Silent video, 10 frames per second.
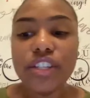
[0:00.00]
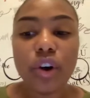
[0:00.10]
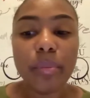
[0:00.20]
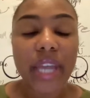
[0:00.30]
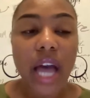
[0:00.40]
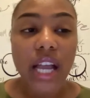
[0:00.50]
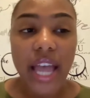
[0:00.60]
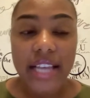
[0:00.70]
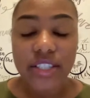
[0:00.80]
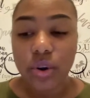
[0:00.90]
So
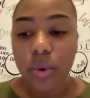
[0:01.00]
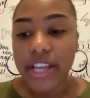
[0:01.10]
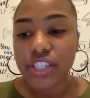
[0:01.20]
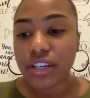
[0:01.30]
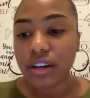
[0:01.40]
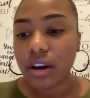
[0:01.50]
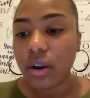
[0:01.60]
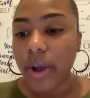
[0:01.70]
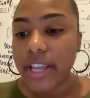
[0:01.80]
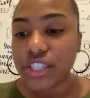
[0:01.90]
Bianca has a question. Her
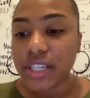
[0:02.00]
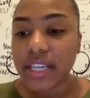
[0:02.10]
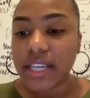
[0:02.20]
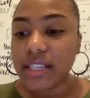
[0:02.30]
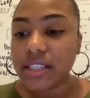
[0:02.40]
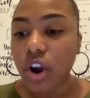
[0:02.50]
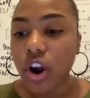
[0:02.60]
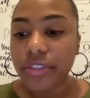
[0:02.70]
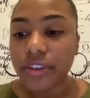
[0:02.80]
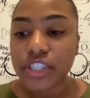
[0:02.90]
question is,
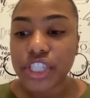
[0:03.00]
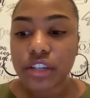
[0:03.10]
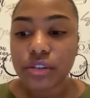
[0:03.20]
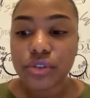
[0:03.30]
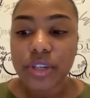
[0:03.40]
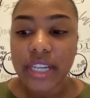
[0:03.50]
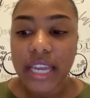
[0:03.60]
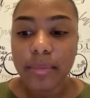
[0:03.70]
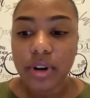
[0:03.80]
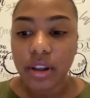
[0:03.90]
are there children
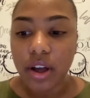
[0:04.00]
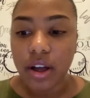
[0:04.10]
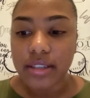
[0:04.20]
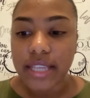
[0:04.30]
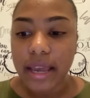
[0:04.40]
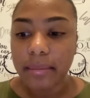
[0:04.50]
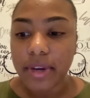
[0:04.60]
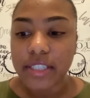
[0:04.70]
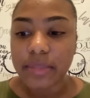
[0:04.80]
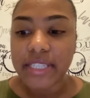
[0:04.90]
labor laws that
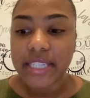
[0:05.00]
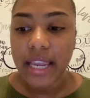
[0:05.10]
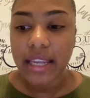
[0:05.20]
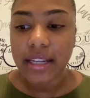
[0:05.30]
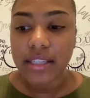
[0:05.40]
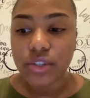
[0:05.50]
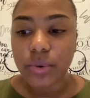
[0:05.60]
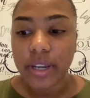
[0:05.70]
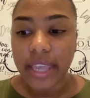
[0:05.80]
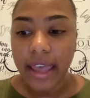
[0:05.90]
must be taken
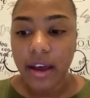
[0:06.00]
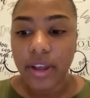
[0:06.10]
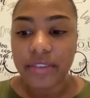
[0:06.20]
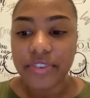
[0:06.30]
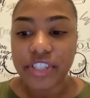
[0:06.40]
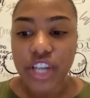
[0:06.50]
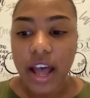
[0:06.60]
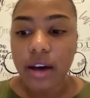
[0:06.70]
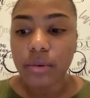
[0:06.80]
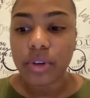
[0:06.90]
into account if a
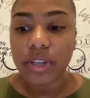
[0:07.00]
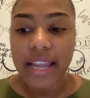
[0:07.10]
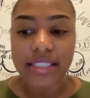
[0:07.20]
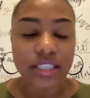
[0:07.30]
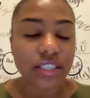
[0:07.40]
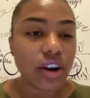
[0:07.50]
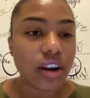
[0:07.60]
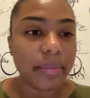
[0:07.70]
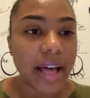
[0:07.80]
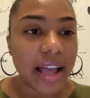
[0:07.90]
child would like to
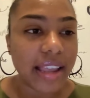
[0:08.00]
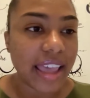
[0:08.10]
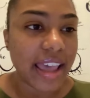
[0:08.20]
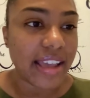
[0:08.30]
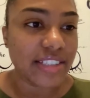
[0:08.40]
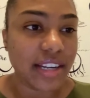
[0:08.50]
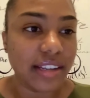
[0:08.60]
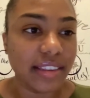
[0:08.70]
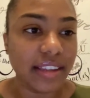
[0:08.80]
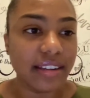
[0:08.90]
start a podcast,
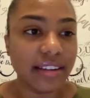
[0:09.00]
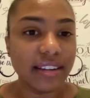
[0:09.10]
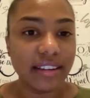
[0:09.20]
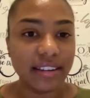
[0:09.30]
Jonathan?